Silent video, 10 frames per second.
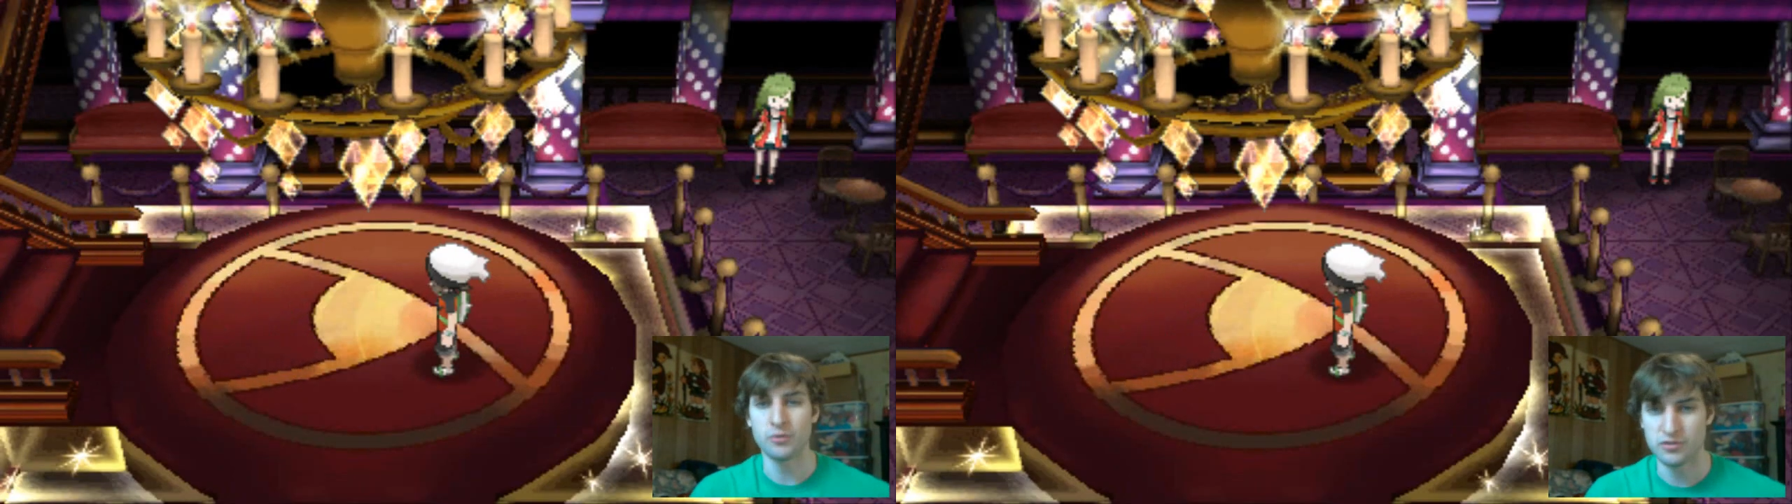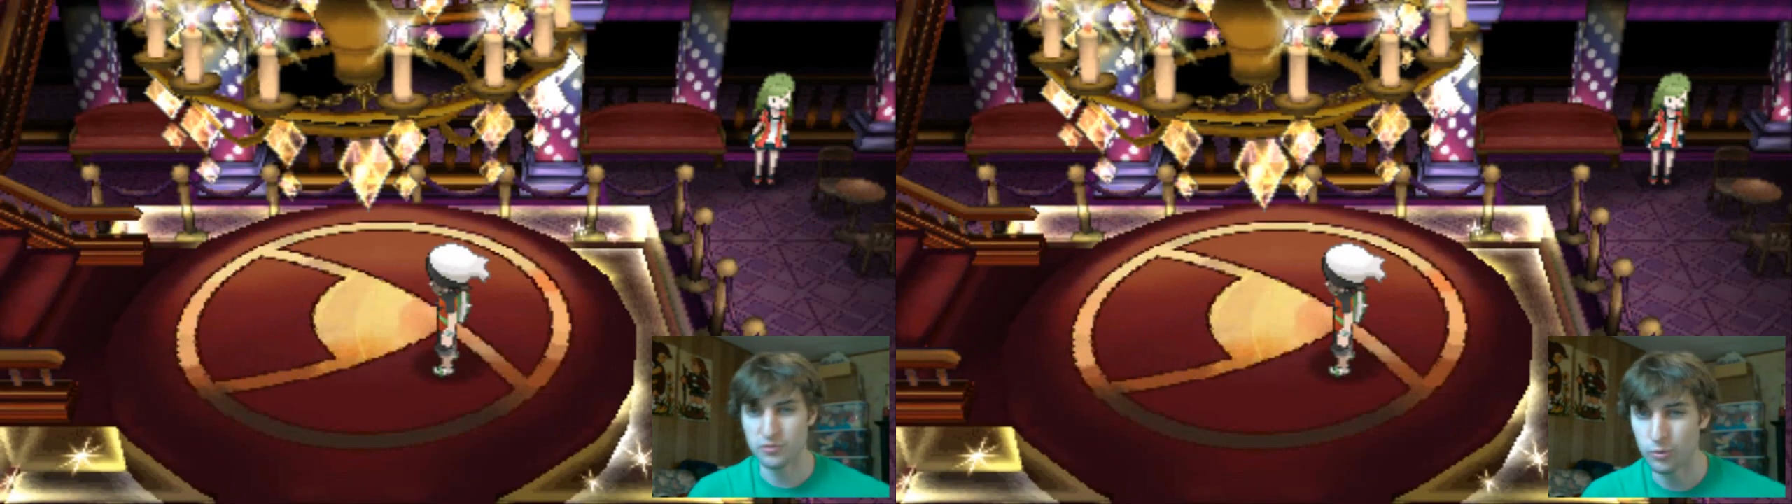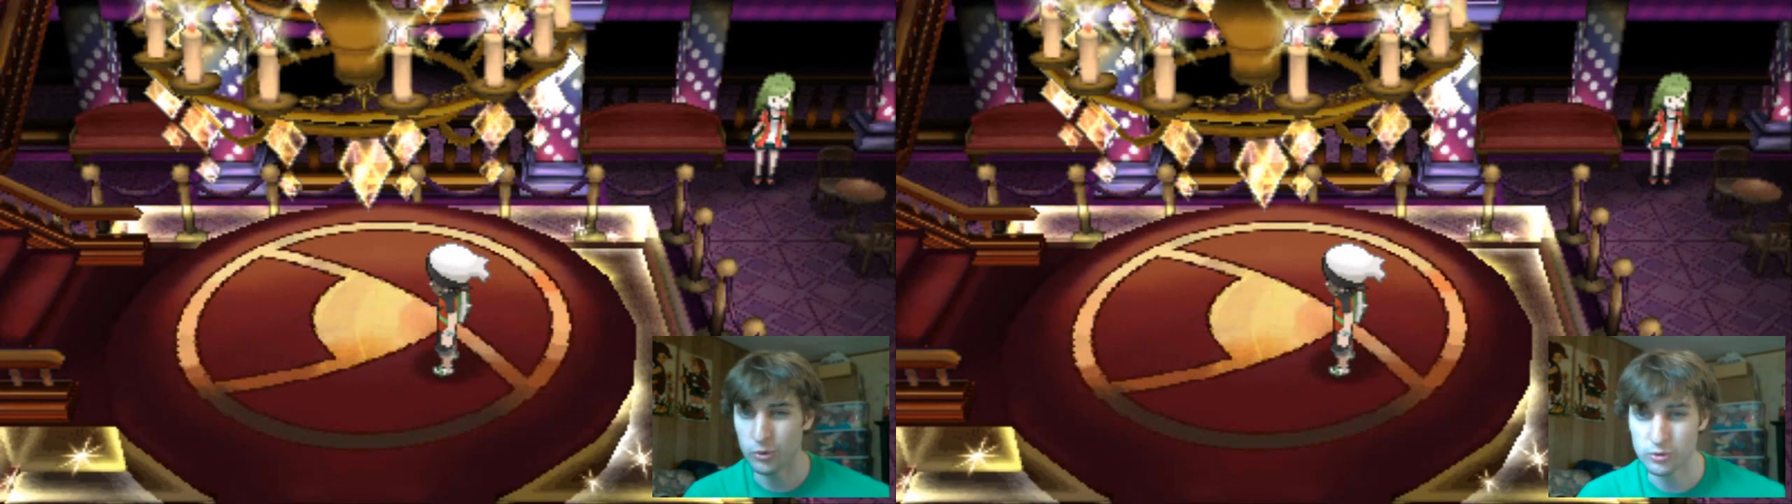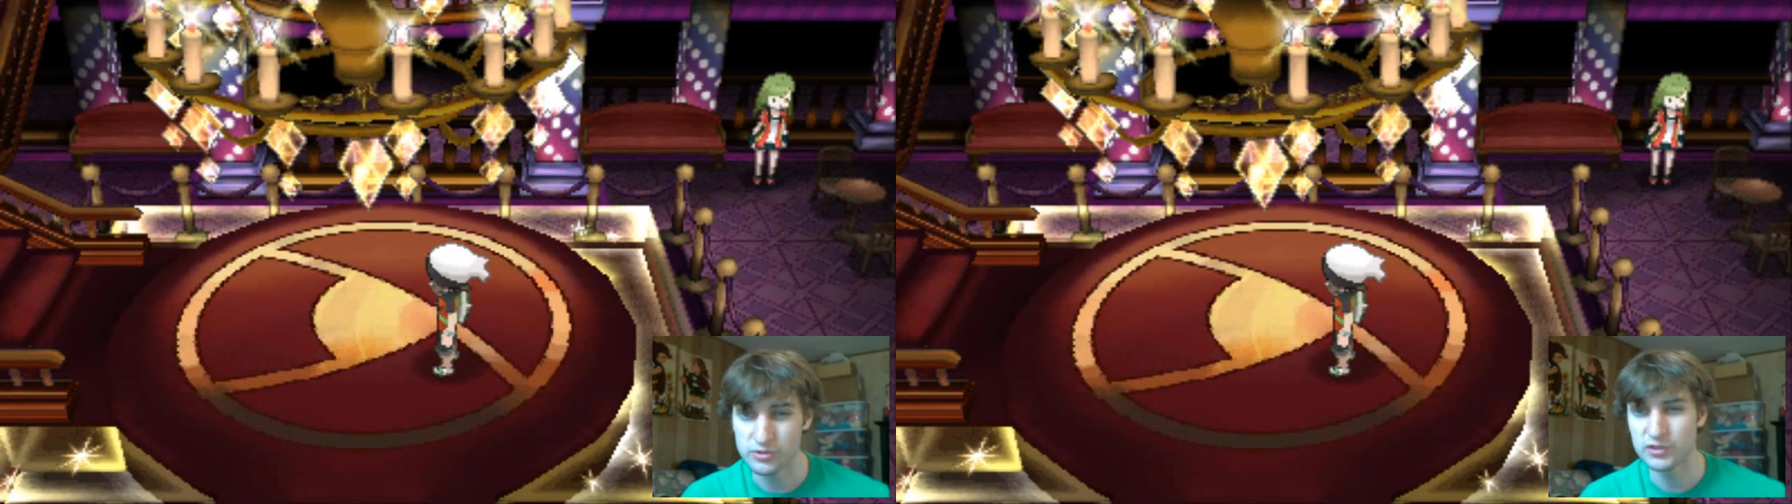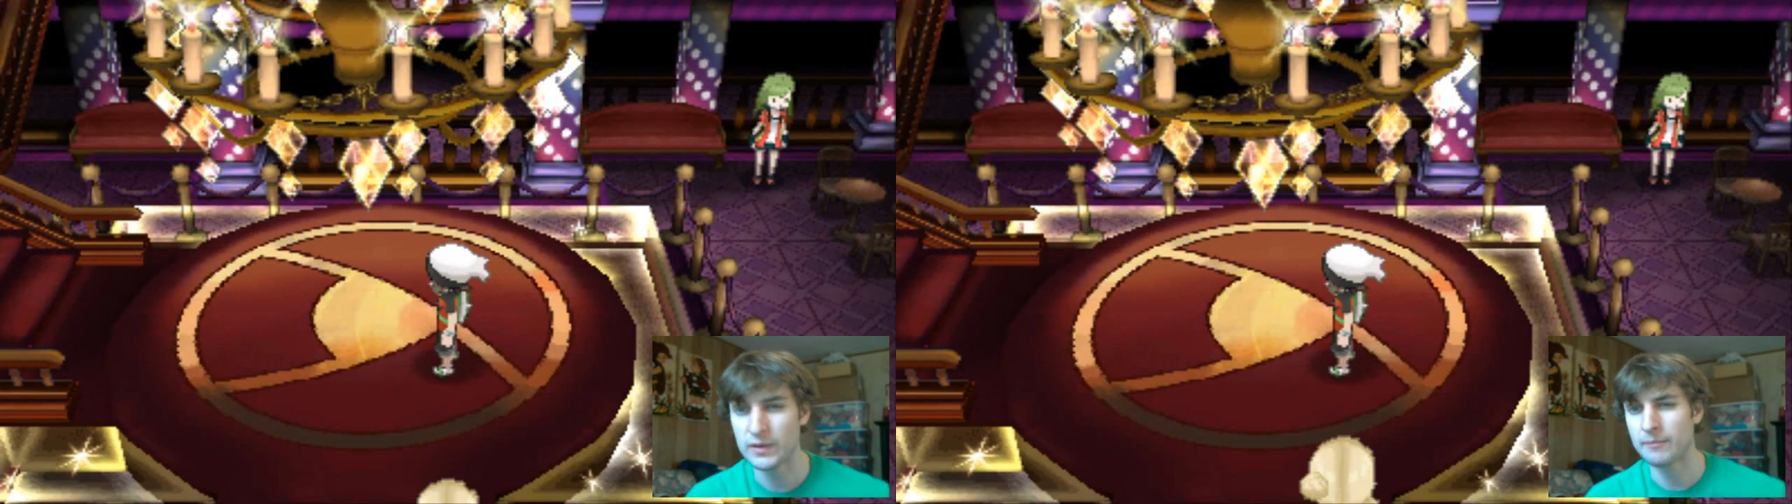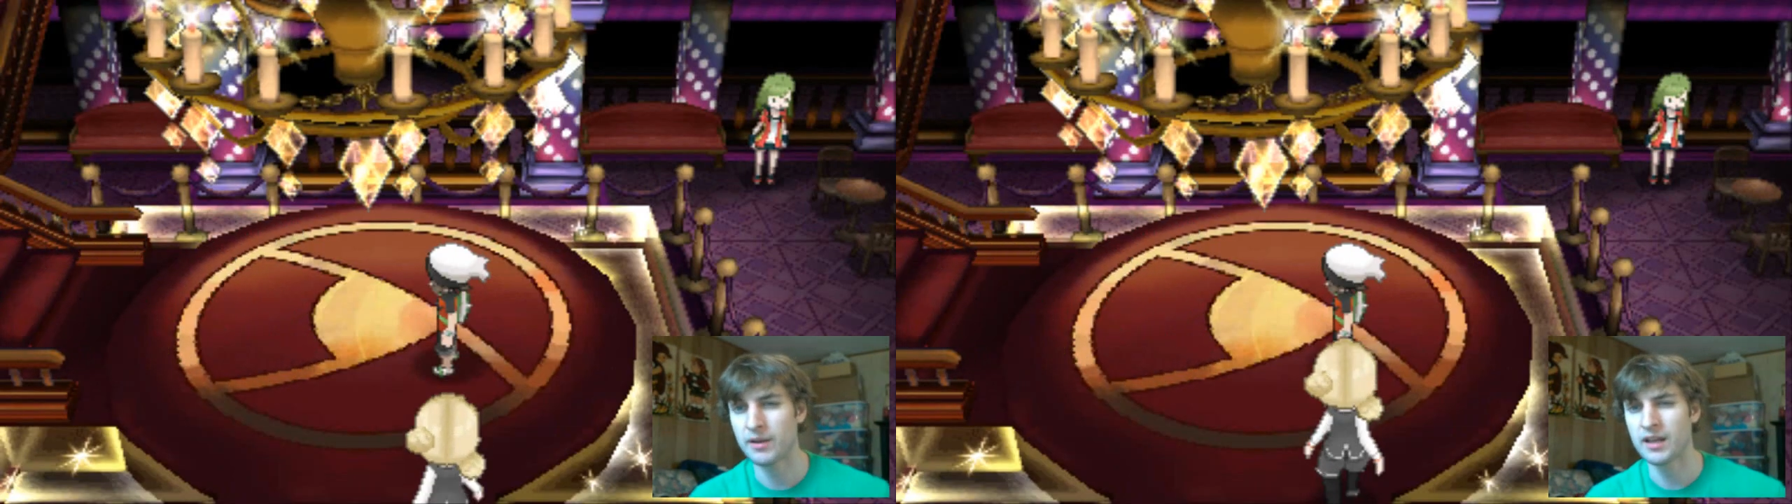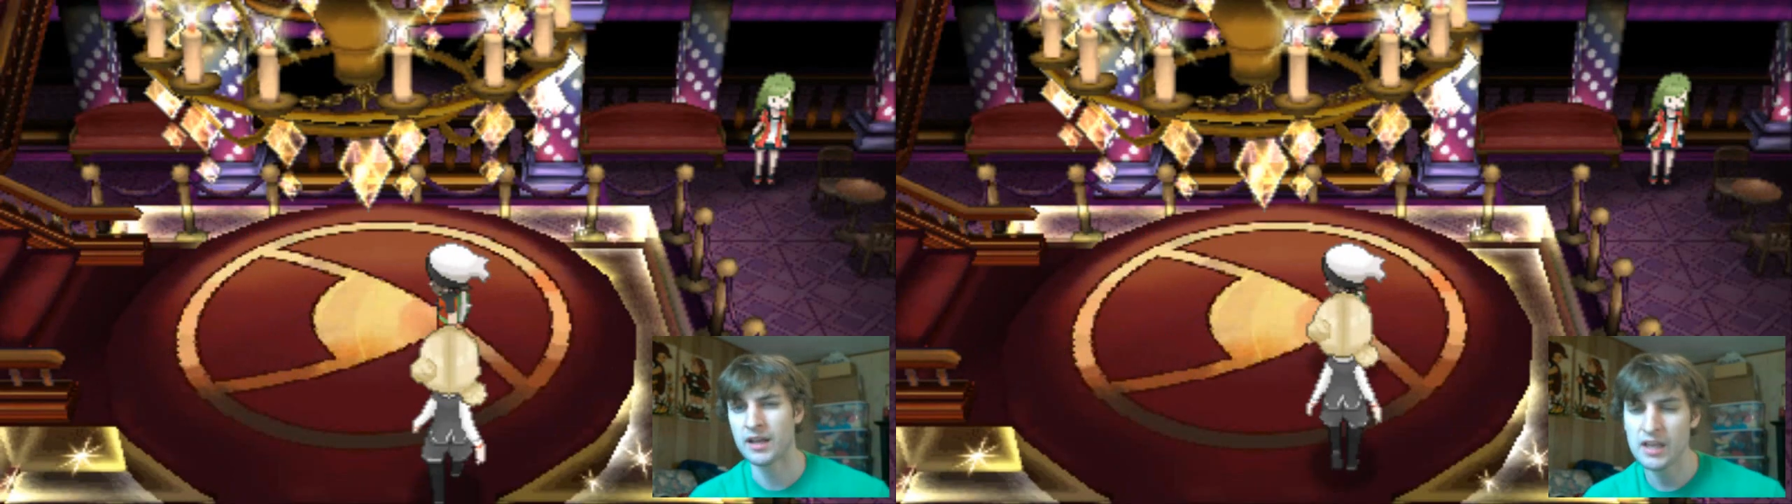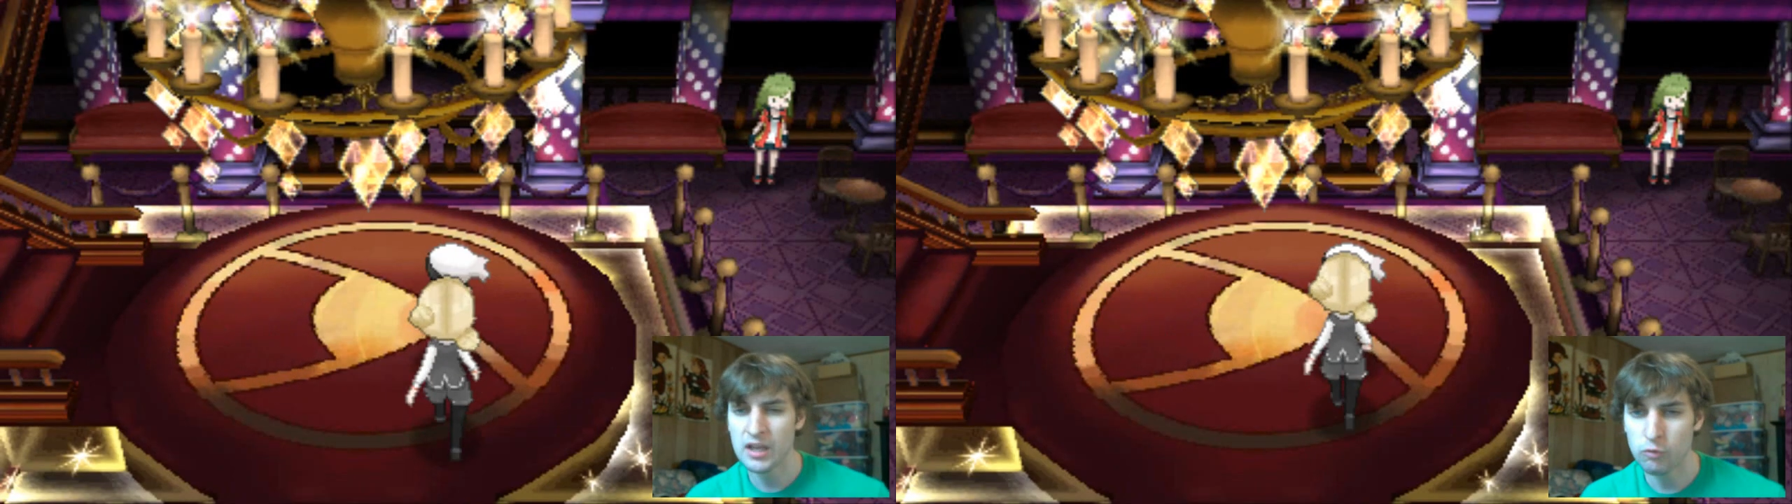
Those are the rules. So I'm gonna